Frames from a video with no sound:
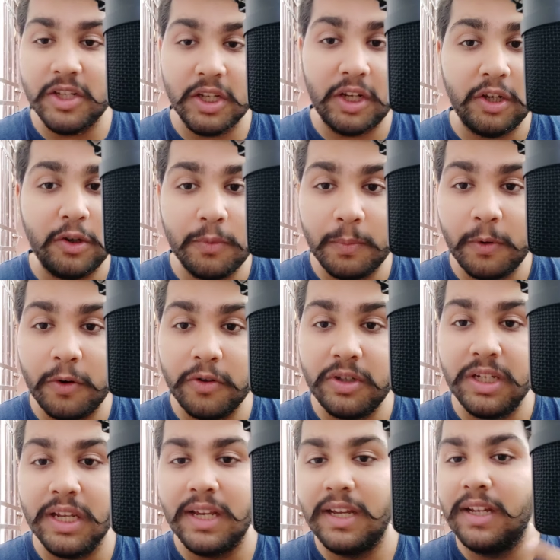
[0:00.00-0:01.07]
new
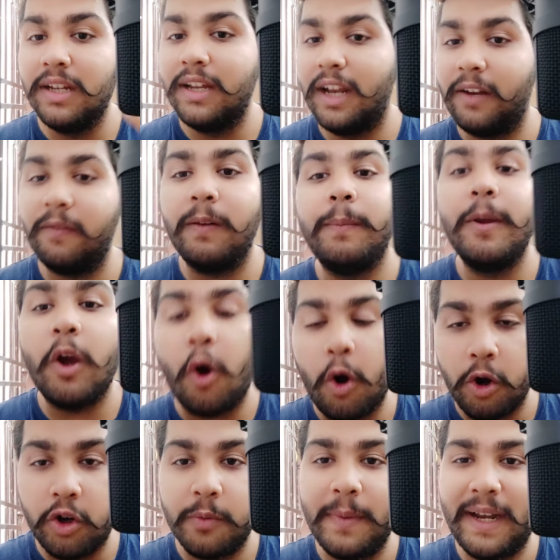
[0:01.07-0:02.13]
post, it will be
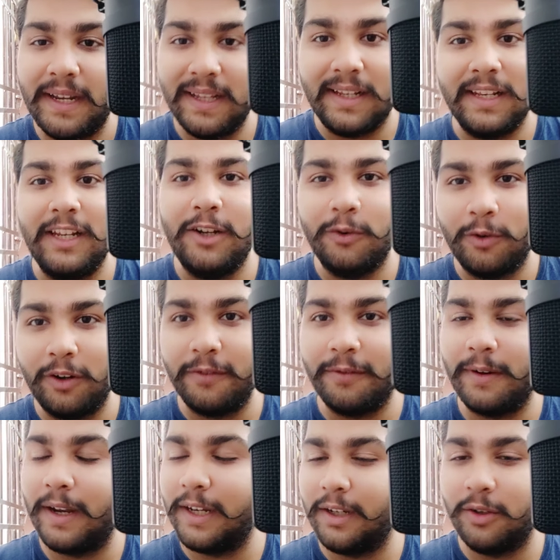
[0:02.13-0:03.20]
automatically
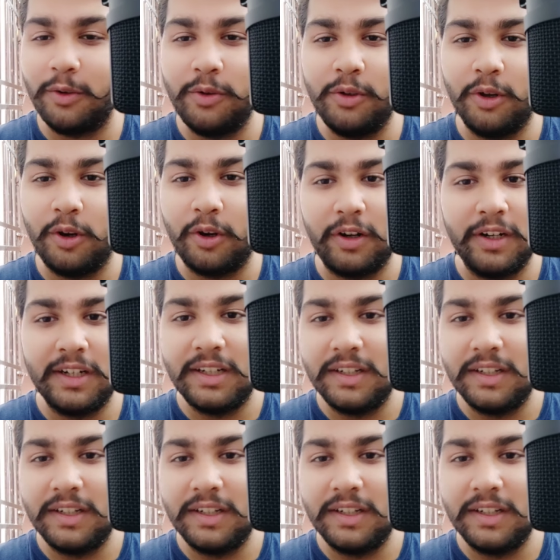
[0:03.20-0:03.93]
notified to your